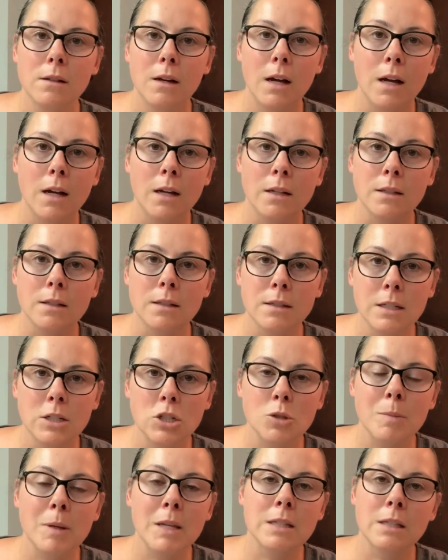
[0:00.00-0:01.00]
uh,
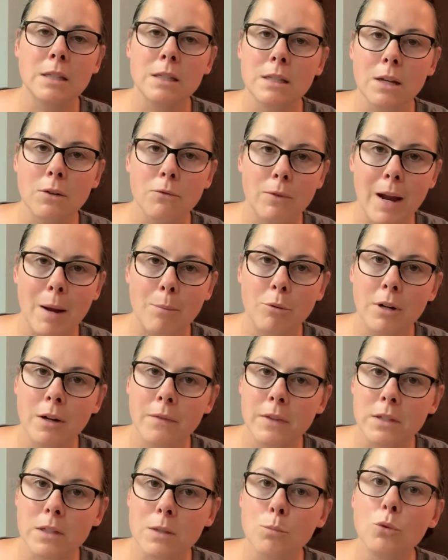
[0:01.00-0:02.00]
stitch pieces that wrap
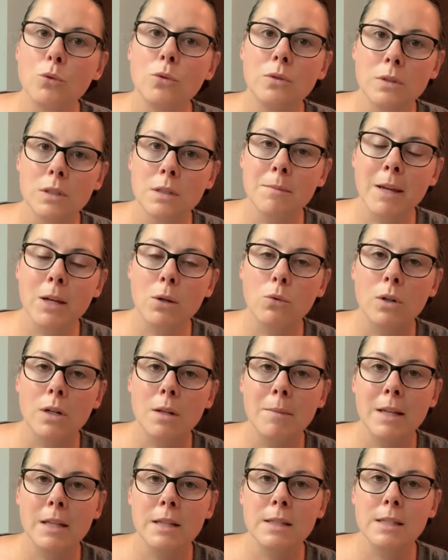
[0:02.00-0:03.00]
around the spool to make
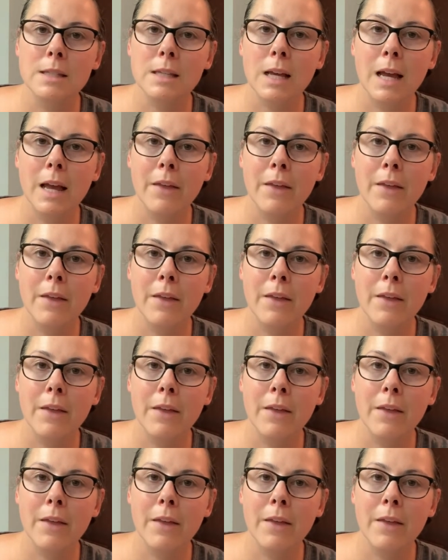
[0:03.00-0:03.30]
ornaments.